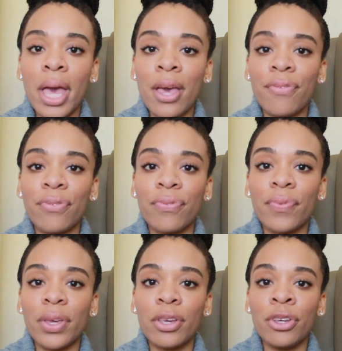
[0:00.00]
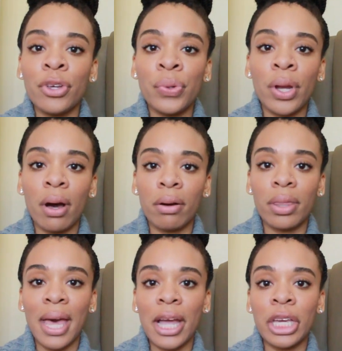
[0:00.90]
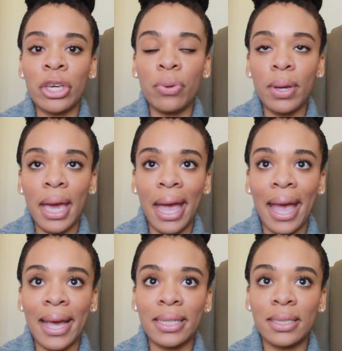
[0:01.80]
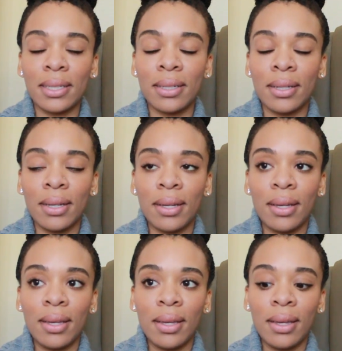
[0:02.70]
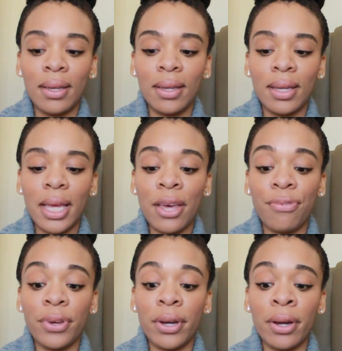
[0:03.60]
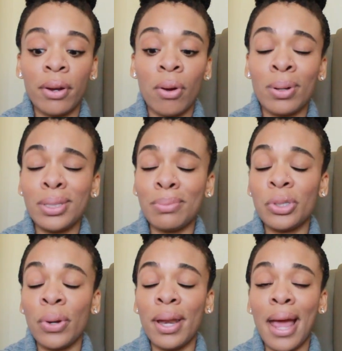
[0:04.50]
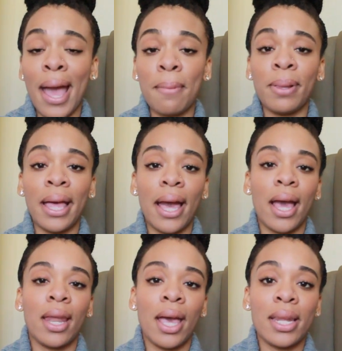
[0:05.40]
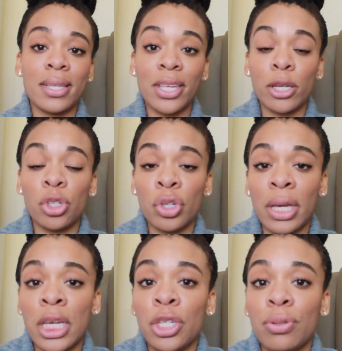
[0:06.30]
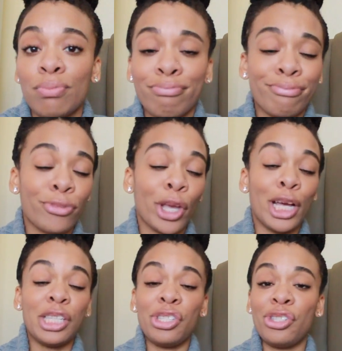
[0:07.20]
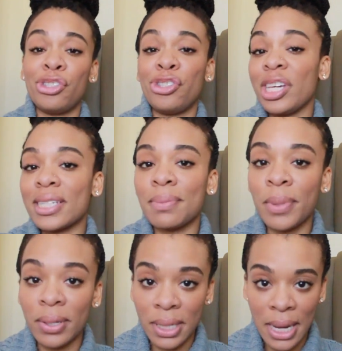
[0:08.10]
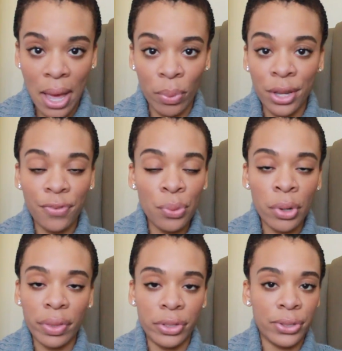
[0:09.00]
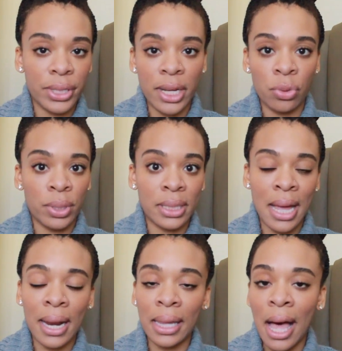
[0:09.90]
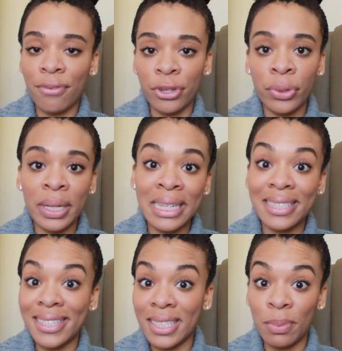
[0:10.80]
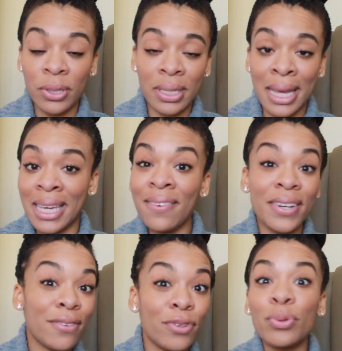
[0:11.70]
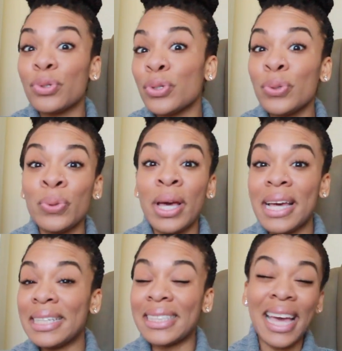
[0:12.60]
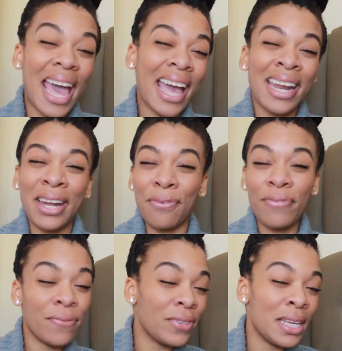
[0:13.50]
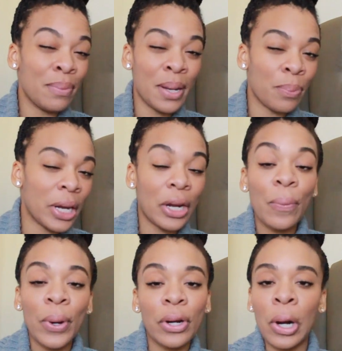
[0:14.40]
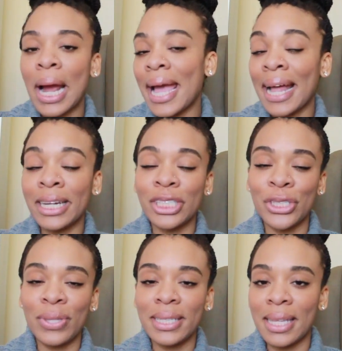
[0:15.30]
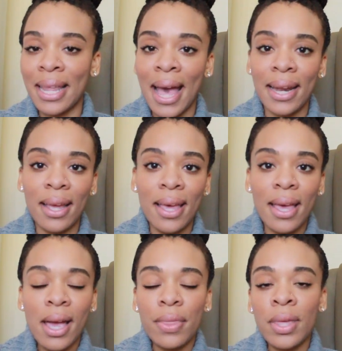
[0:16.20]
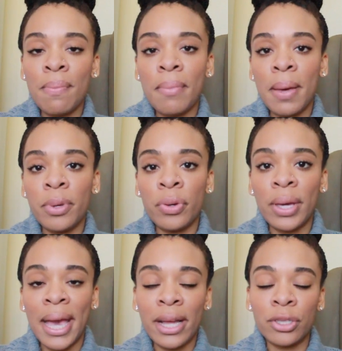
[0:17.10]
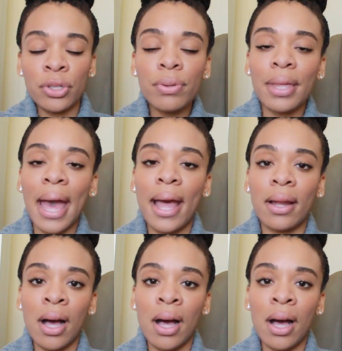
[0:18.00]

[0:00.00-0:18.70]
If you know that you can't, if you're on some sort of diet plan and it tells you to eat 6 meals a day, well, if you know that your schedule does not allow for you to eat 6 meals a day, even if you do say, hey, I need a 15-minute break at work, or hey, I need to do this and that, then maybe you can't do that.